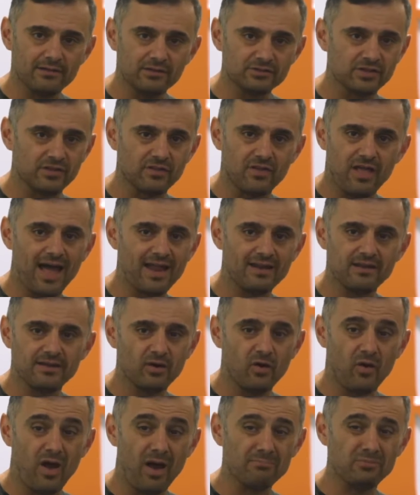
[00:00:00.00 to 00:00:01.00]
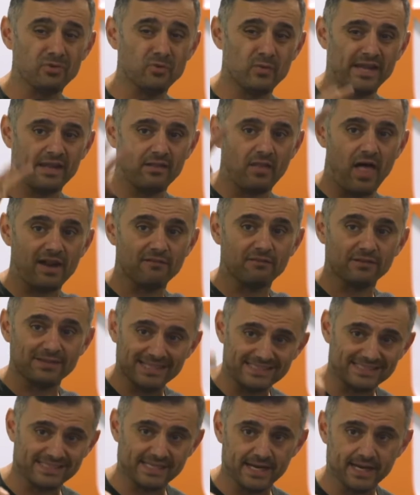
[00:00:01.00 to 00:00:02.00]
There's a lot, I'm doing a lot of
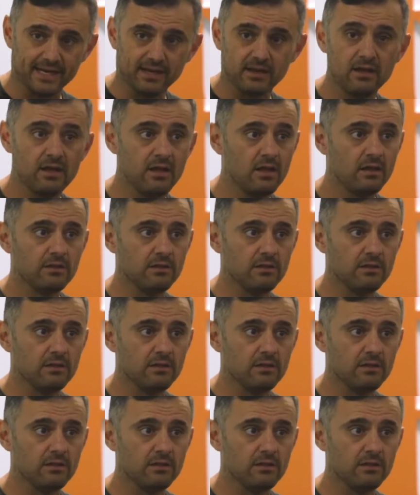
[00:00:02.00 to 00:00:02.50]
listening.